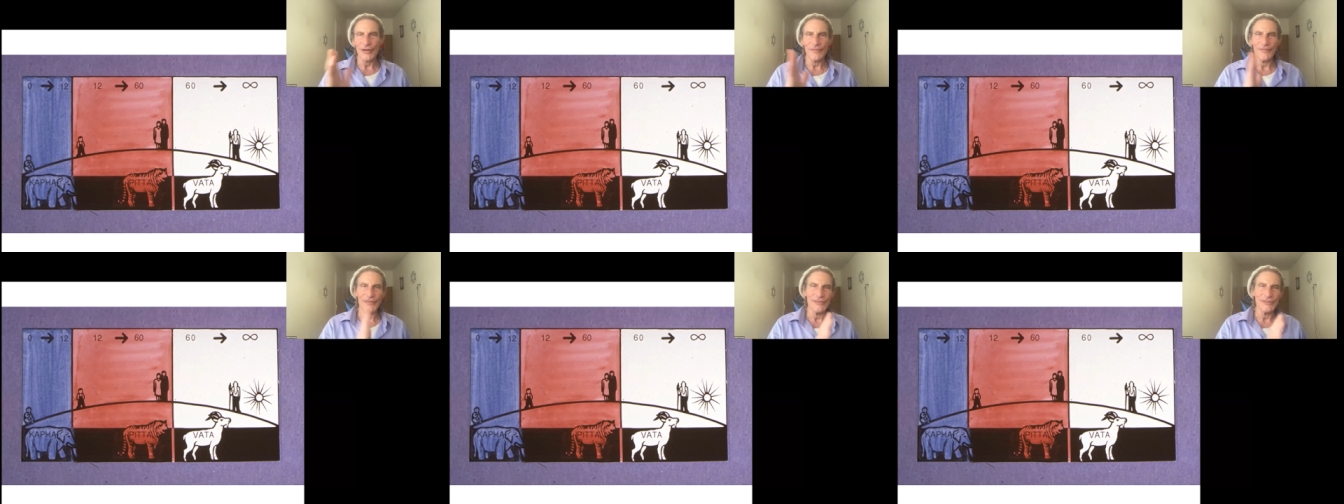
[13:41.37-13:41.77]
our
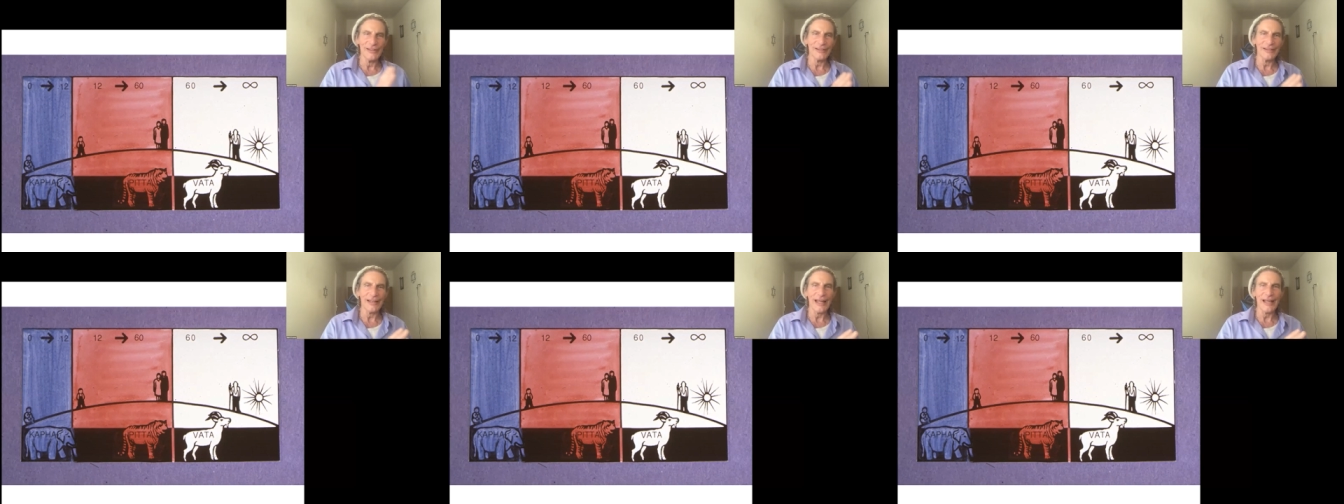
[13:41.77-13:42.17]

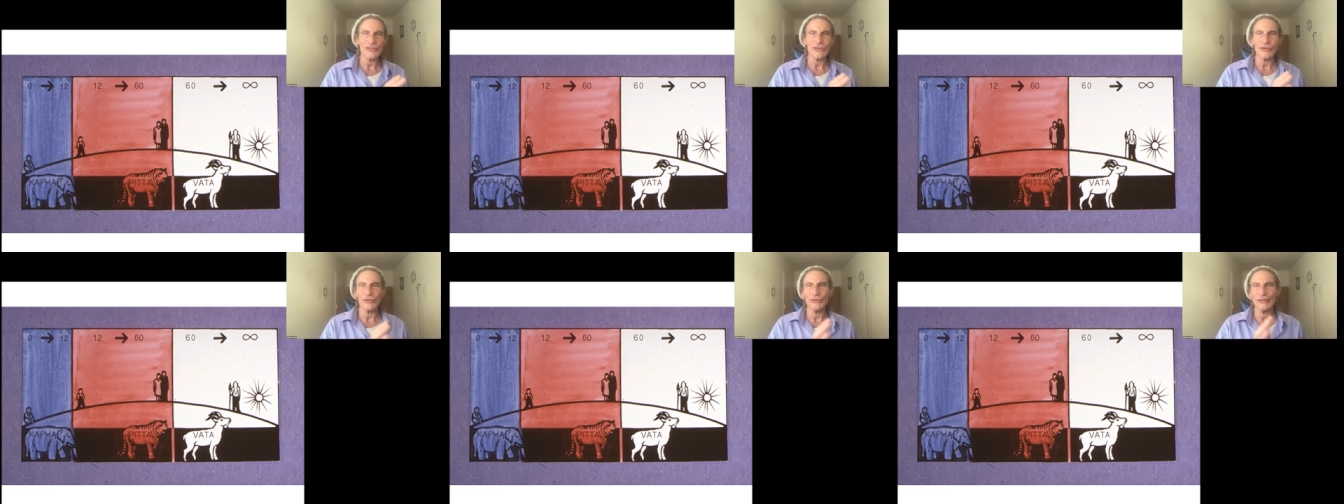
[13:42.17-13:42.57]

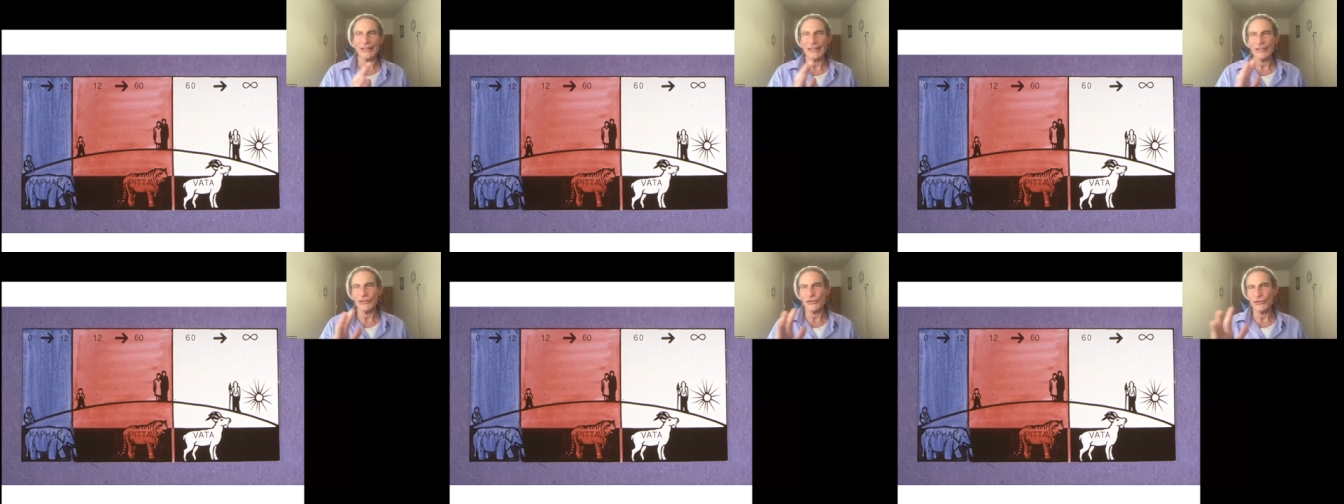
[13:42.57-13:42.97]
physiological
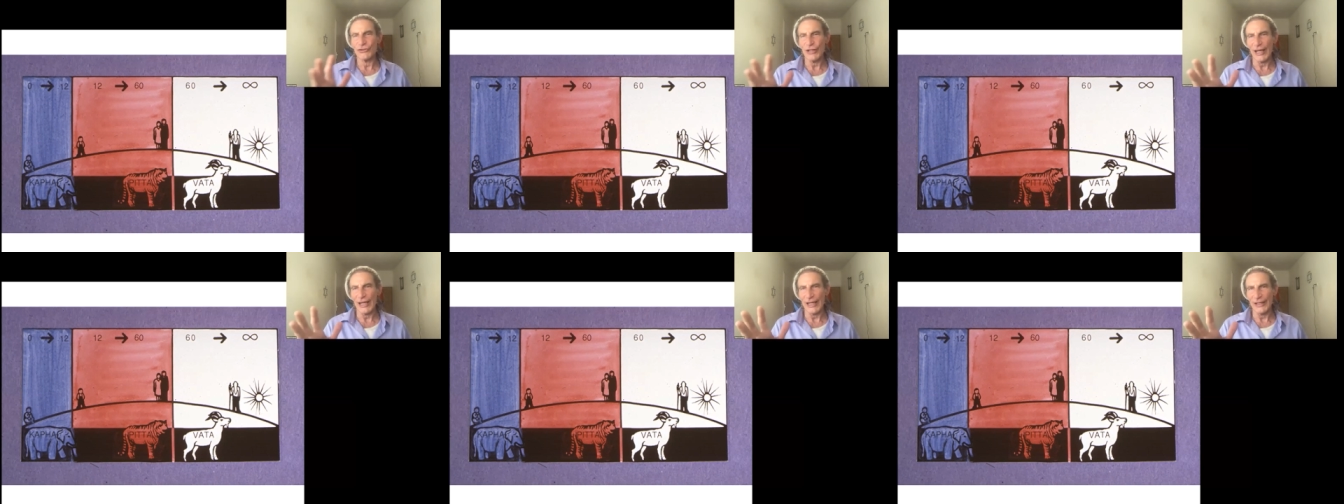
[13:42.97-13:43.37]
needs
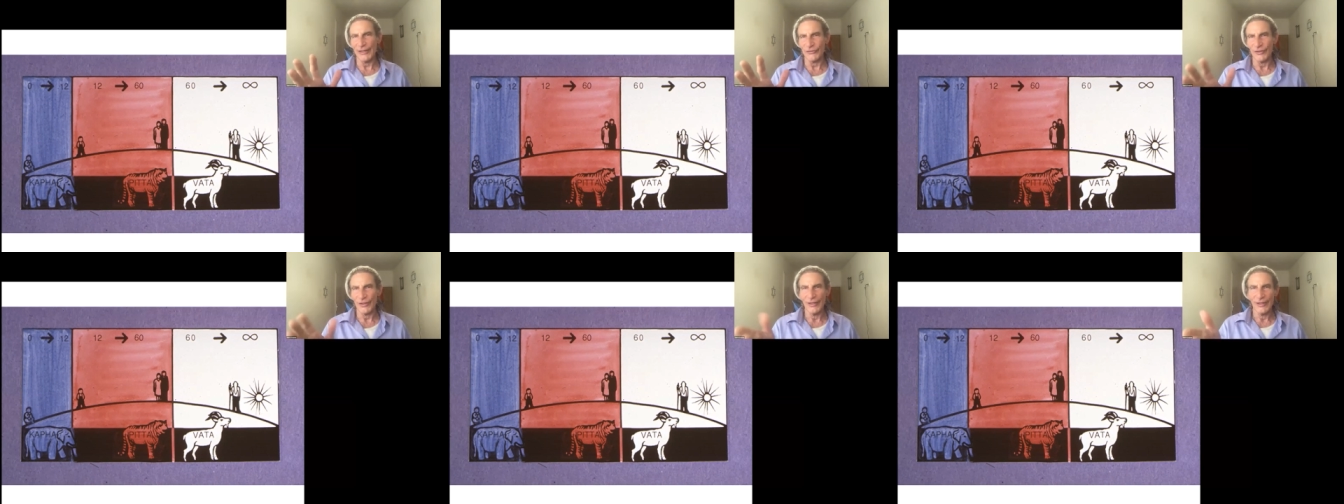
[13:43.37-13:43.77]

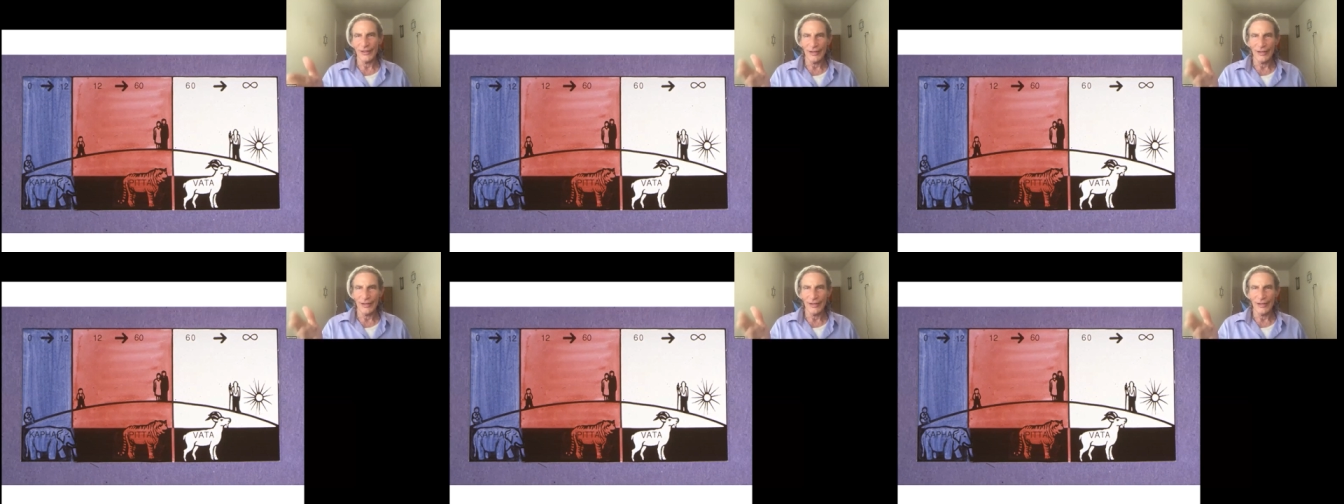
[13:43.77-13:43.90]
change.